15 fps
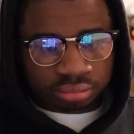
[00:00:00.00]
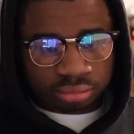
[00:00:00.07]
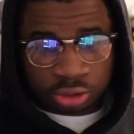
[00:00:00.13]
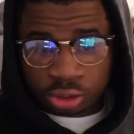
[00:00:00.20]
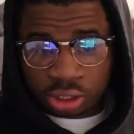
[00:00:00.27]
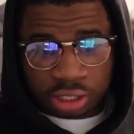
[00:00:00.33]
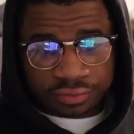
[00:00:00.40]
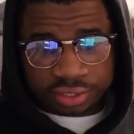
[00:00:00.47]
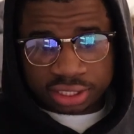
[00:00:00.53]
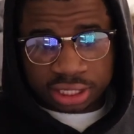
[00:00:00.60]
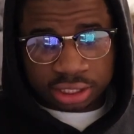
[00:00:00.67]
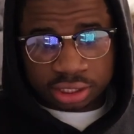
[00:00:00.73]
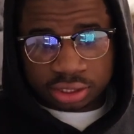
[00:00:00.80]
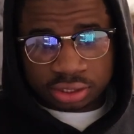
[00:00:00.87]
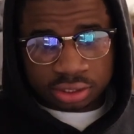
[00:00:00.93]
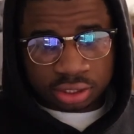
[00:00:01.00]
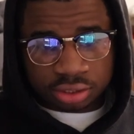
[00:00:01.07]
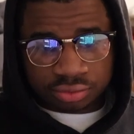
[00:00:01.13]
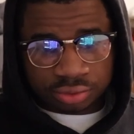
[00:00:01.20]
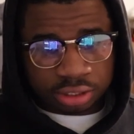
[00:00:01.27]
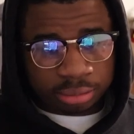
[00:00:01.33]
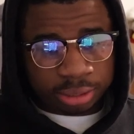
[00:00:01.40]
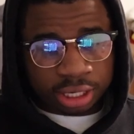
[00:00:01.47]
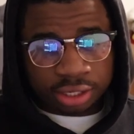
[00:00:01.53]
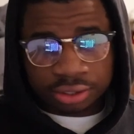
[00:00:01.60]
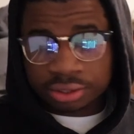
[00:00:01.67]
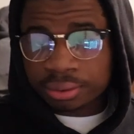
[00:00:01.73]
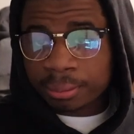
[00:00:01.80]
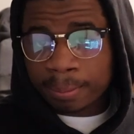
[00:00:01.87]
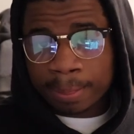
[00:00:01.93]
You can even take this. It doesn't really
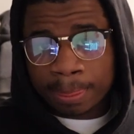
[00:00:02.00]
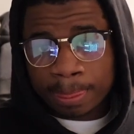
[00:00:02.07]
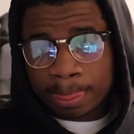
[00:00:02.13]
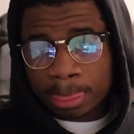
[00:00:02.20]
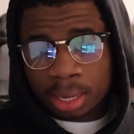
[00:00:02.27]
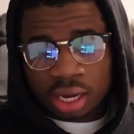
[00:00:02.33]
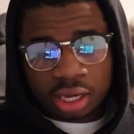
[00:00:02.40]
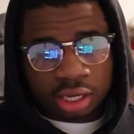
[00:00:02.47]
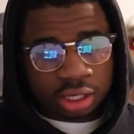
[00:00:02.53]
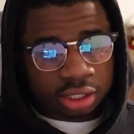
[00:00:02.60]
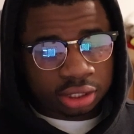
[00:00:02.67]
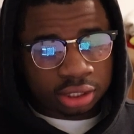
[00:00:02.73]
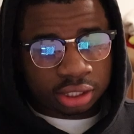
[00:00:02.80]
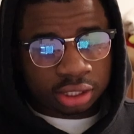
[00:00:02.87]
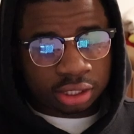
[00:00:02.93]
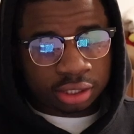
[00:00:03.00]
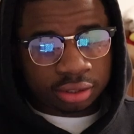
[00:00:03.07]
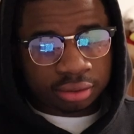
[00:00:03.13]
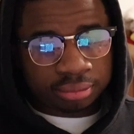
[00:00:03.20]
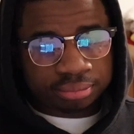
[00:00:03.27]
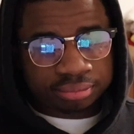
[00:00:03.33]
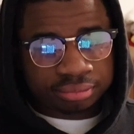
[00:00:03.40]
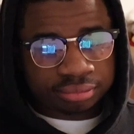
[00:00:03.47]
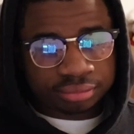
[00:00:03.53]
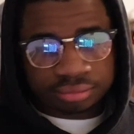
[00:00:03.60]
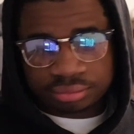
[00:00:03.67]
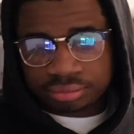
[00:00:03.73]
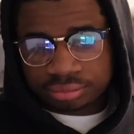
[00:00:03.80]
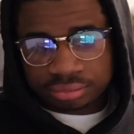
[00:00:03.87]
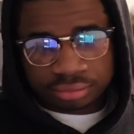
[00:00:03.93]
matter.
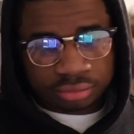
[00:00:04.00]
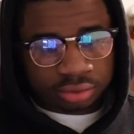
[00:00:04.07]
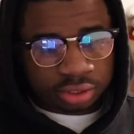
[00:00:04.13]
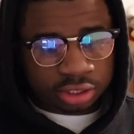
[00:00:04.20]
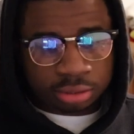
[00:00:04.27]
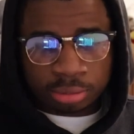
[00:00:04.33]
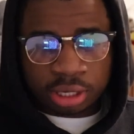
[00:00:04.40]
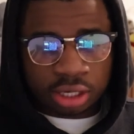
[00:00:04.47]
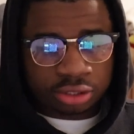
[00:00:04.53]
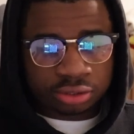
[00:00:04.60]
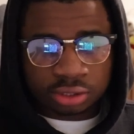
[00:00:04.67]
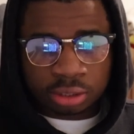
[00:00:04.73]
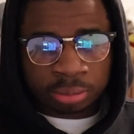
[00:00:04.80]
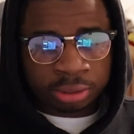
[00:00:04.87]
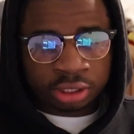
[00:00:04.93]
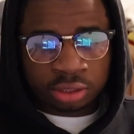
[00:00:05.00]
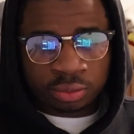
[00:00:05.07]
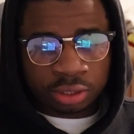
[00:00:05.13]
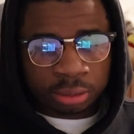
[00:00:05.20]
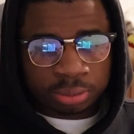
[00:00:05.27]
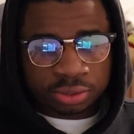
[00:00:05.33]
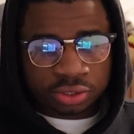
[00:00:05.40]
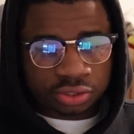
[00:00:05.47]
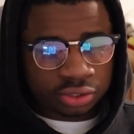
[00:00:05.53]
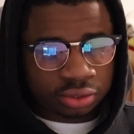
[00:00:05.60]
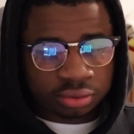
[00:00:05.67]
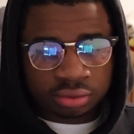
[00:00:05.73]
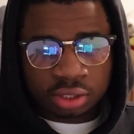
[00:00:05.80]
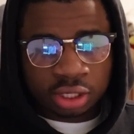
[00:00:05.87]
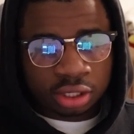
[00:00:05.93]
Doesn't matter. Completely winning
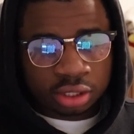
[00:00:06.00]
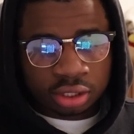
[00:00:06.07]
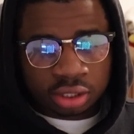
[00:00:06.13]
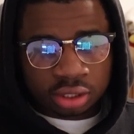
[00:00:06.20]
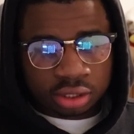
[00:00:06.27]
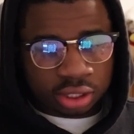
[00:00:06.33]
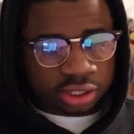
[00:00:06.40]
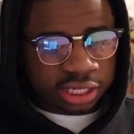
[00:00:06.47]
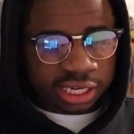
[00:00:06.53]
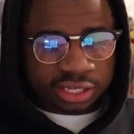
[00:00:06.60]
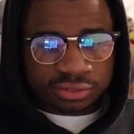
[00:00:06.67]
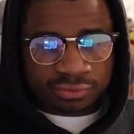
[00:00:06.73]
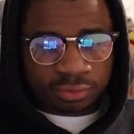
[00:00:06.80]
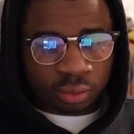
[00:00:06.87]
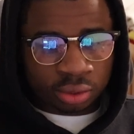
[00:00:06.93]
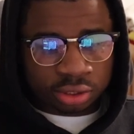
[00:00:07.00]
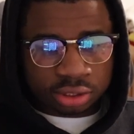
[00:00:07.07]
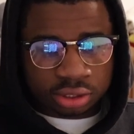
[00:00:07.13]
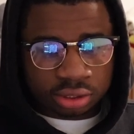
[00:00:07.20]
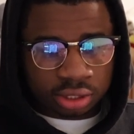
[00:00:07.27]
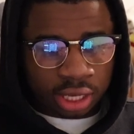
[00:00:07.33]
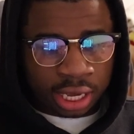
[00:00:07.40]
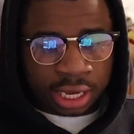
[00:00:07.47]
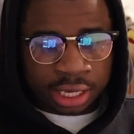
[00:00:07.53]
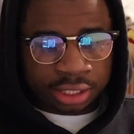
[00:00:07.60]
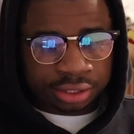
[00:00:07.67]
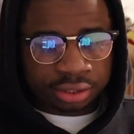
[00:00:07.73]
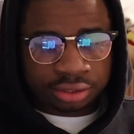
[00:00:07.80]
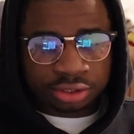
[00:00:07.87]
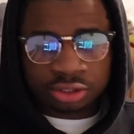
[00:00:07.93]
position. The take is forced,
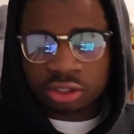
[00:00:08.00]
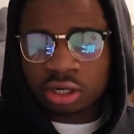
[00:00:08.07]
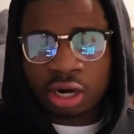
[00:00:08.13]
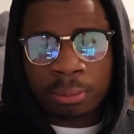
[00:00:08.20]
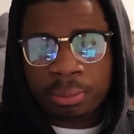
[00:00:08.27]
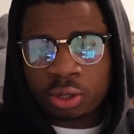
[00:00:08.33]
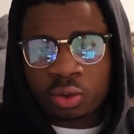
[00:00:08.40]
and you're up a